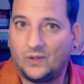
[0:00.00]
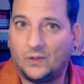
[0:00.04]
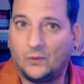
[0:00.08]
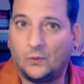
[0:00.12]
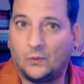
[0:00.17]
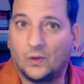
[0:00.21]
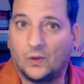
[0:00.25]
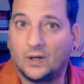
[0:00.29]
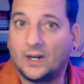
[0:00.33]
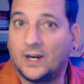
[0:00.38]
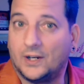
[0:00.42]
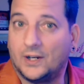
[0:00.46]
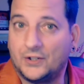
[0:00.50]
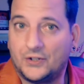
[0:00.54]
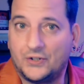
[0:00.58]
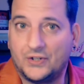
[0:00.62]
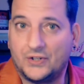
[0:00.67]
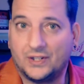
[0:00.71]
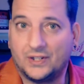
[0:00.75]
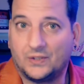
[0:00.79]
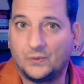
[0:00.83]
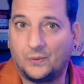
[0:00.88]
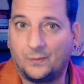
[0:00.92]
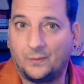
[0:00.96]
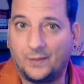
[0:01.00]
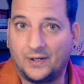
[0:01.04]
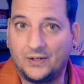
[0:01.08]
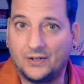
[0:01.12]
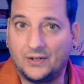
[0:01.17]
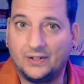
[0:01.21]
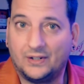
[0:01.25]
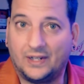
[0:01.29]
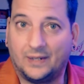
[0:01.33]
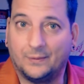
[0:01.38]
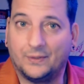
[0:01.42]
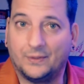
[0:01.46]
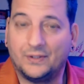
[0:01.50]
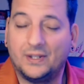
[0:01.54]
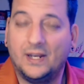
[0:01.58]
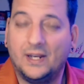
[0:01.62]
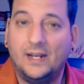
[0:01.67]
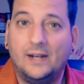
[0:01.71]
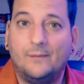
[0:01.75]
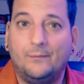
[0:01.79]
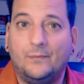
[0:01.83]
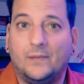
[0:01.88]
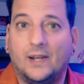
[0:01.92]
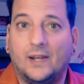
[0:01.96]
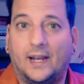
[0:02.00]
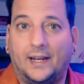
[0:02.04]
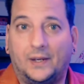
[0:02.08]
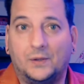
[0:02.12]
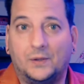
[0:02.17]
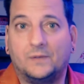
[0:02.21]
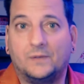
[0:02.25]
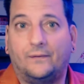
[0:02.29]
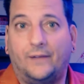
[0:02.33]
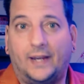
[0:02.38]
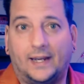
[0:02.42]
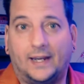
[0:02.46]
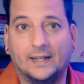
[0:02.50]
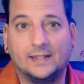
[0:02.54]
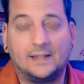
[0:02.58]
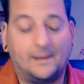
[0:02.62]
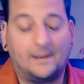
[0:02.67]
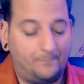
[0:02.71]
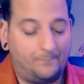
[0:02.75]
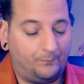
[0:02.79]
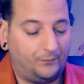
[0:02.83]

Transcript: or cartridges with my turntables, I use phase.